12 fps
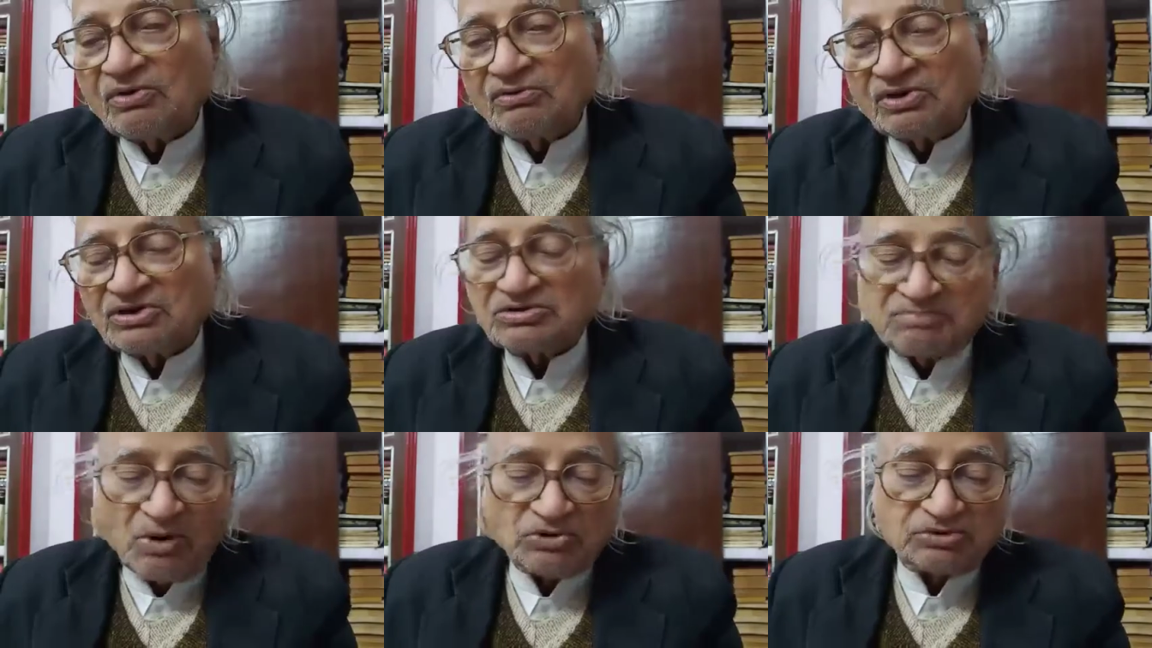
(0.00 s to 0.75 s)
it is
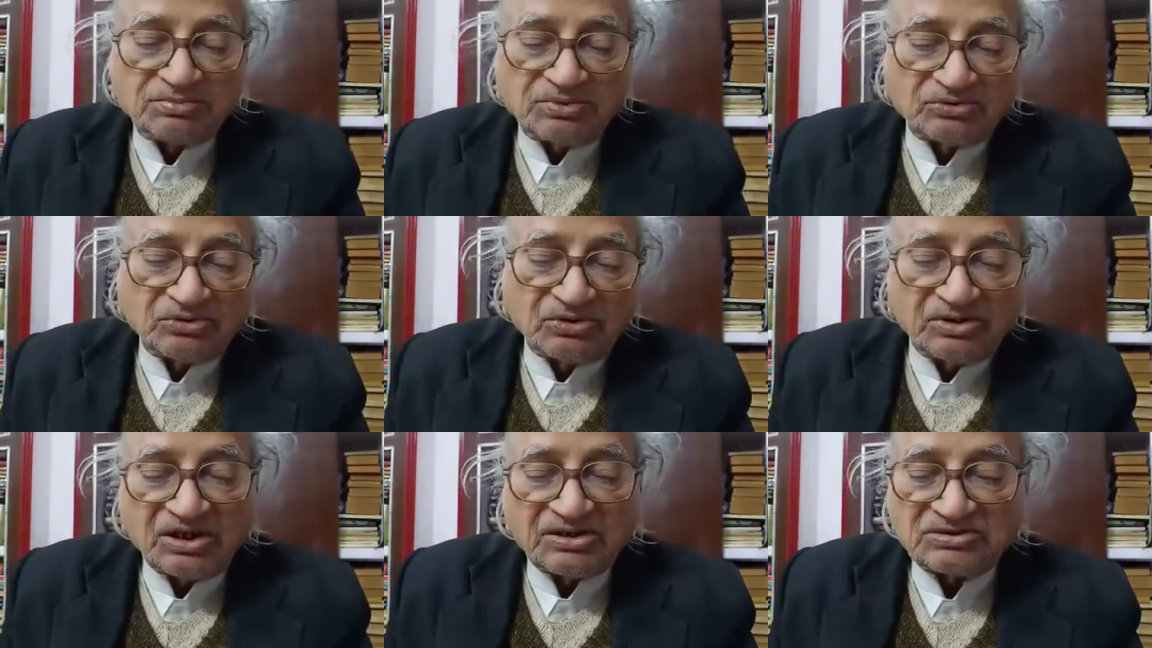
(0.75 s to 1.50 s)
possible to
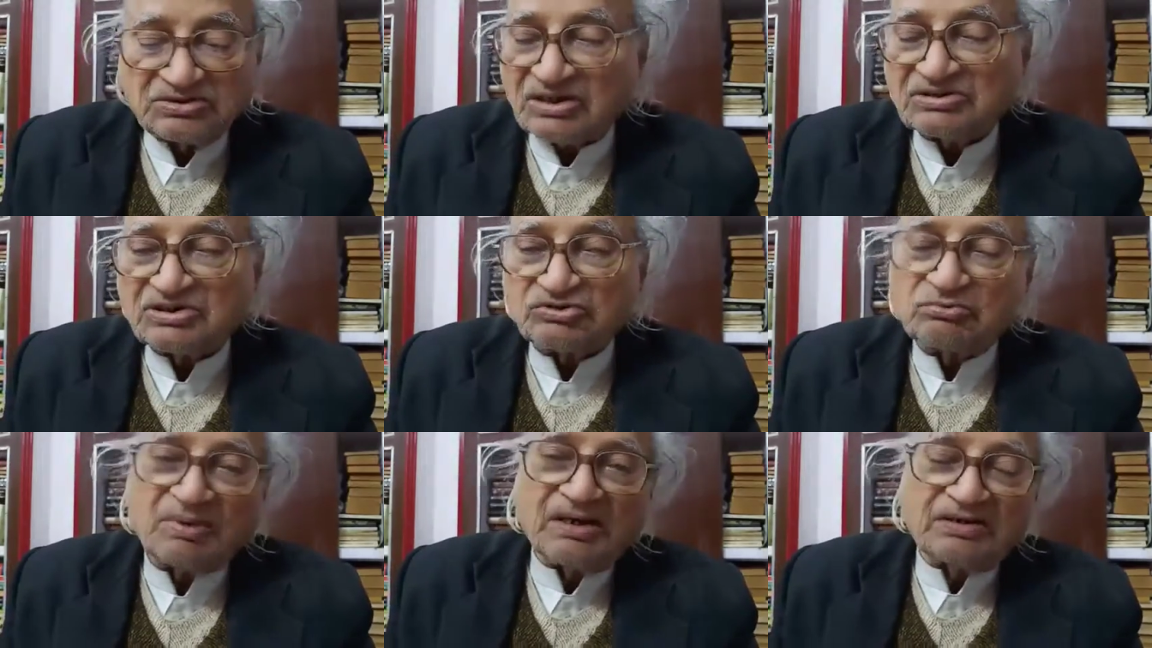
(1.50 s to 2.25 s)
create a success
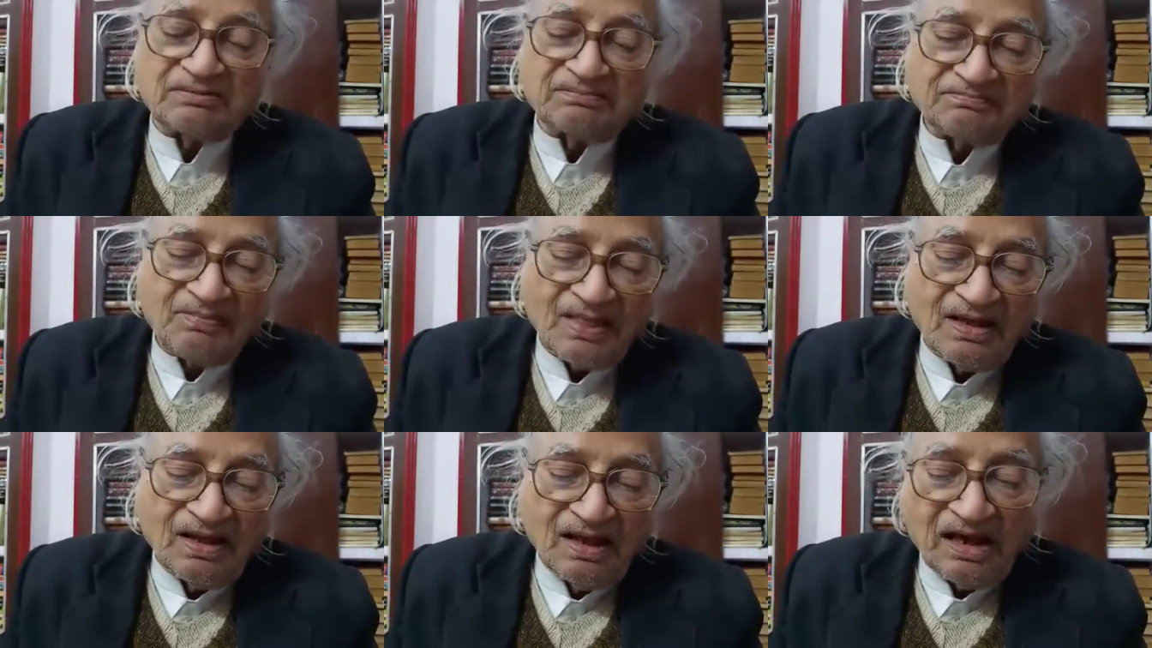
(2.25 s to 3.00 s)
momentum,
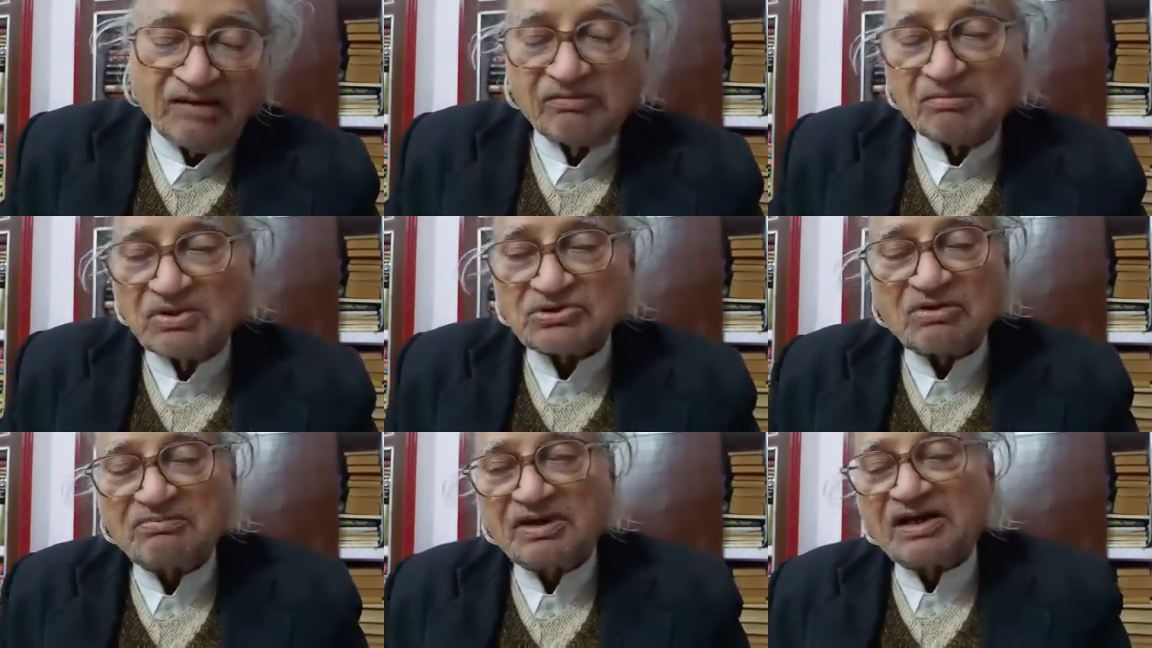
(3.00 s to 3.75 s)
and we must
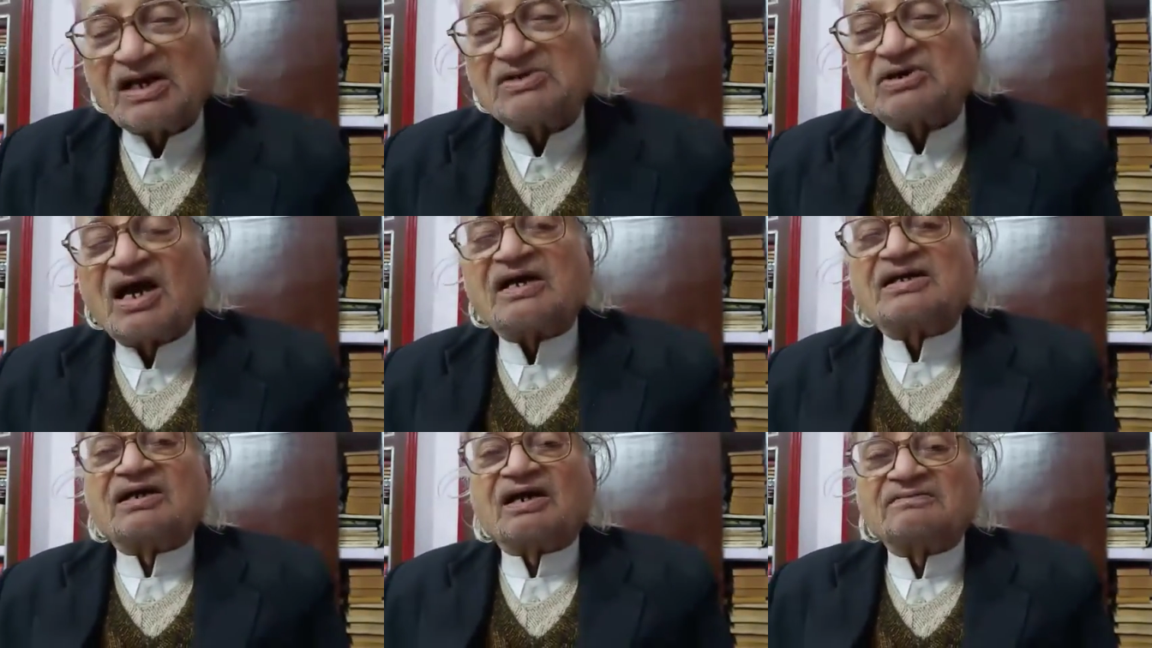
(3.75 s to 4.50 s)
have a great
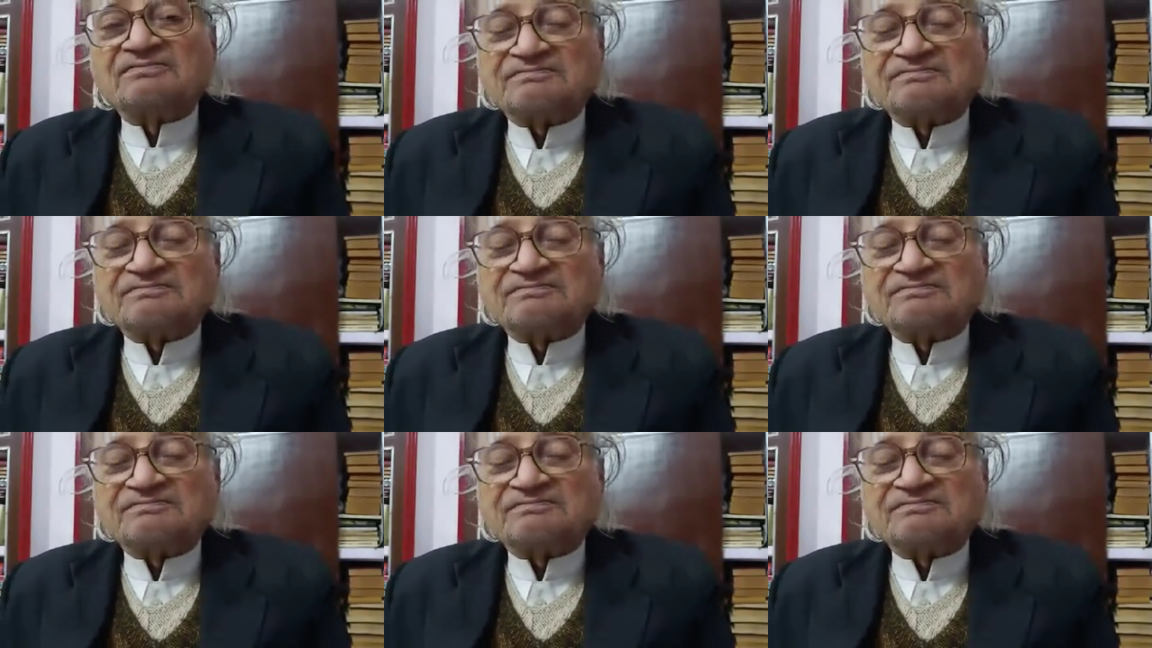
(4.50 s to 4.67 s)
idea.